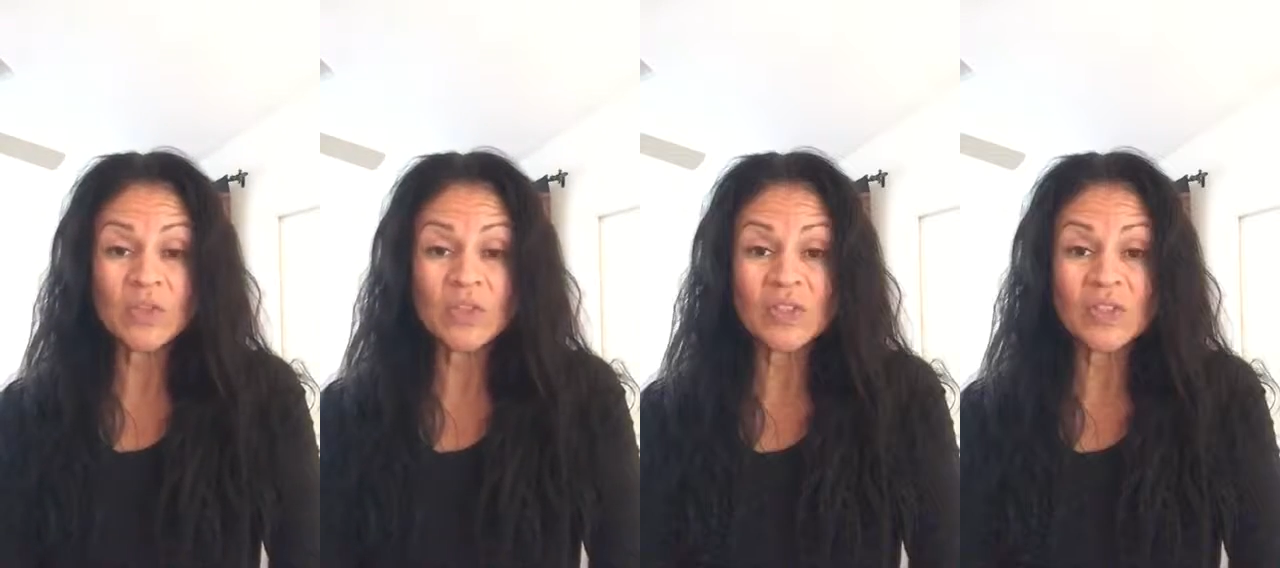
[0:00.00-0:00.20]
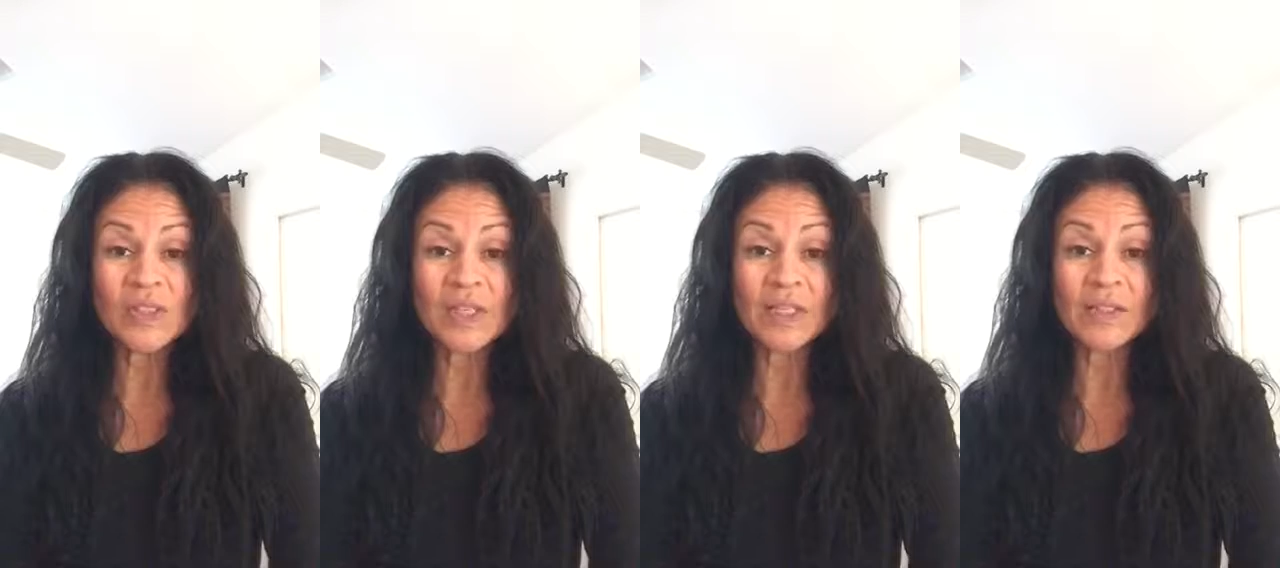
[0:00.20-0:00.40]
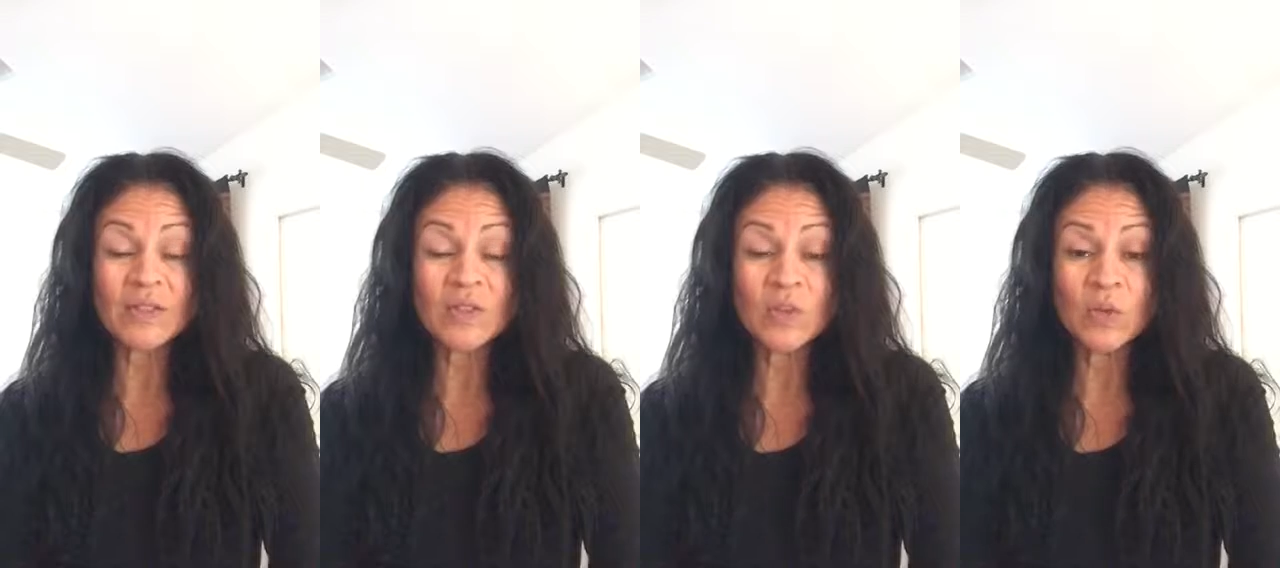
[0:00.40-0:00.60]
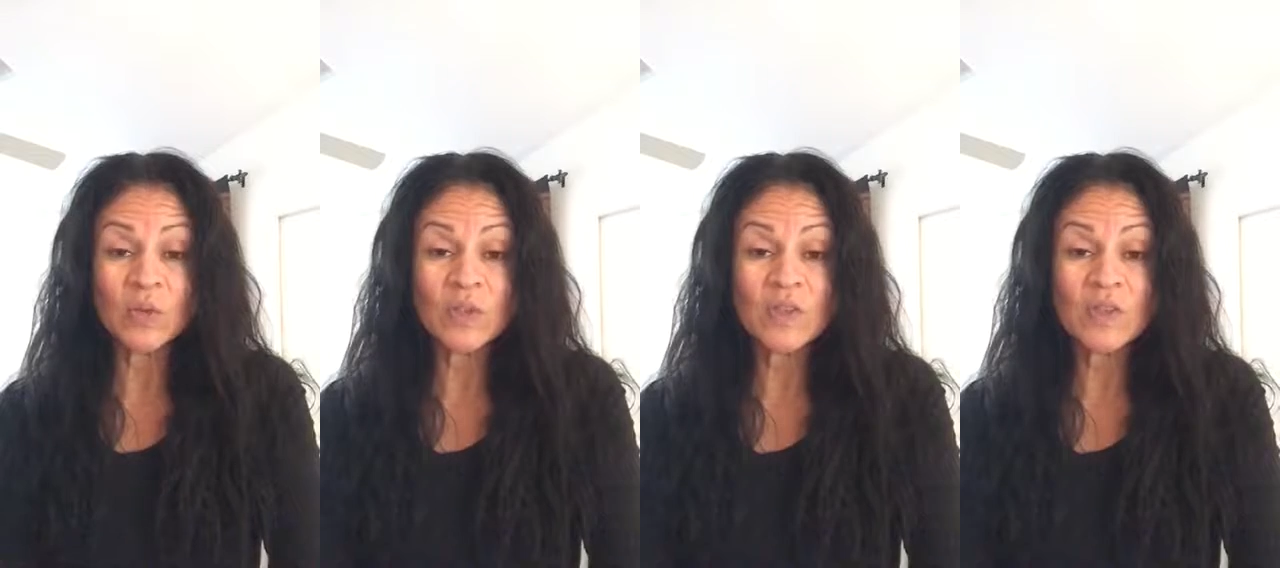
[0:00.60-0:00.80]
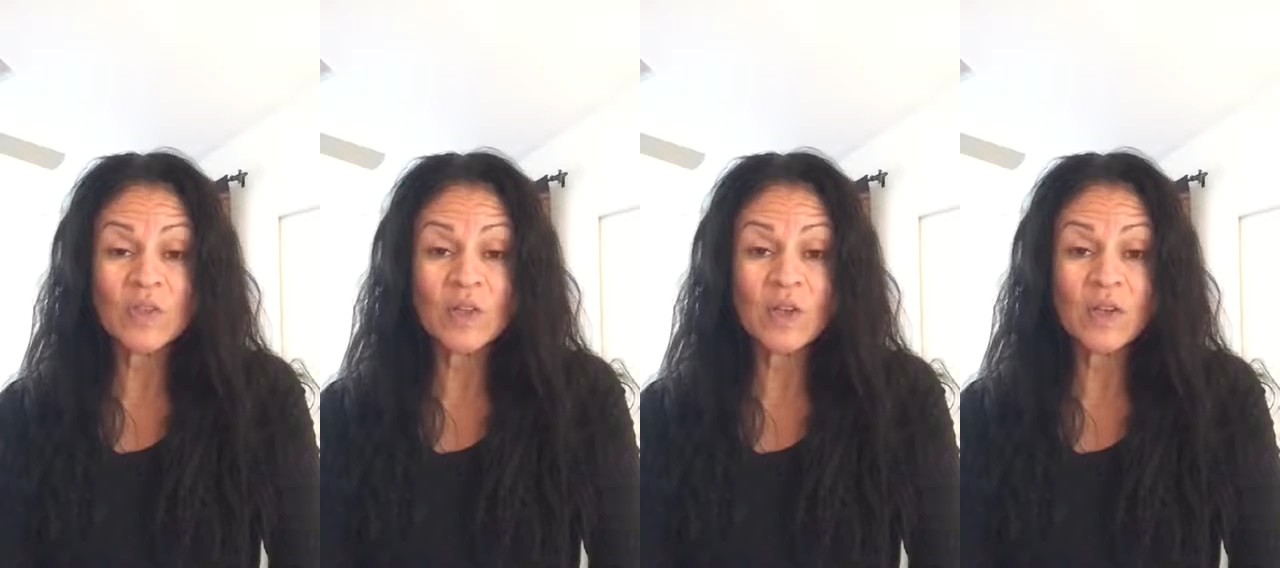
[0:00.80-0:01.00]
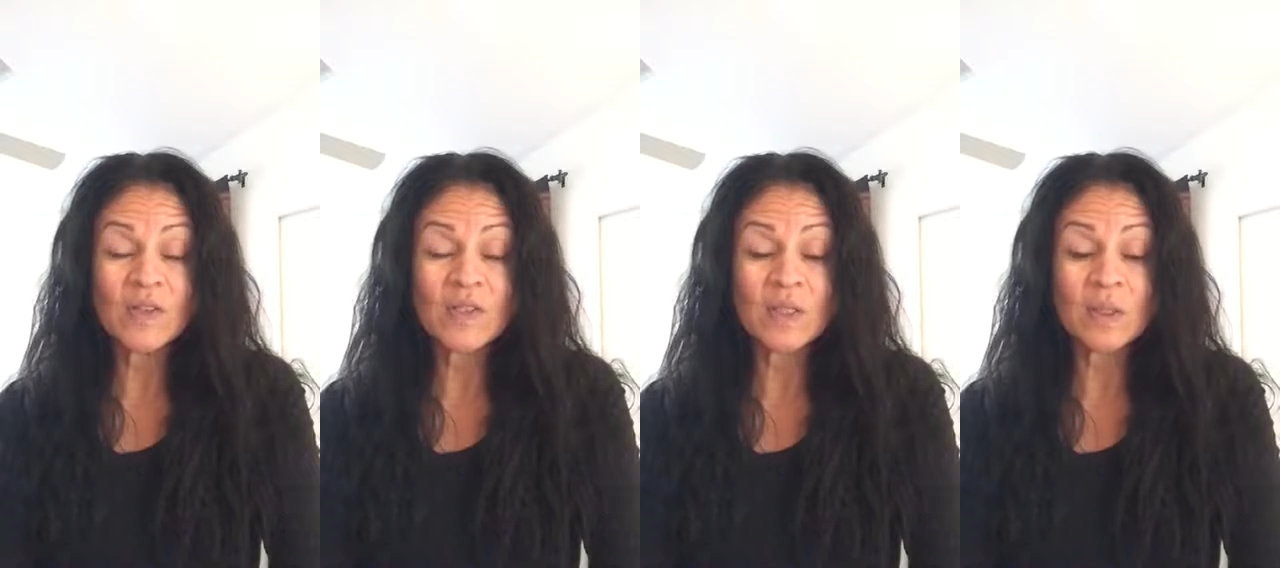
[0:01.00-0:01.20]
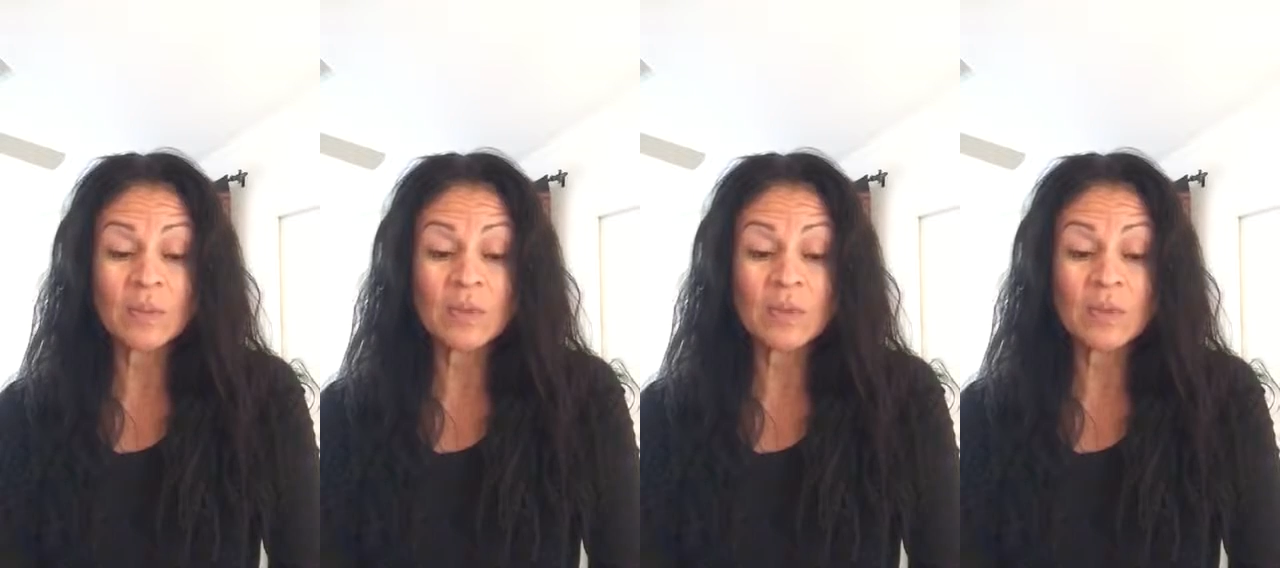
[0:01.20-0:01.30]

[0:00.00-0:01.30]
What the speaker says: which is like a soy sauce,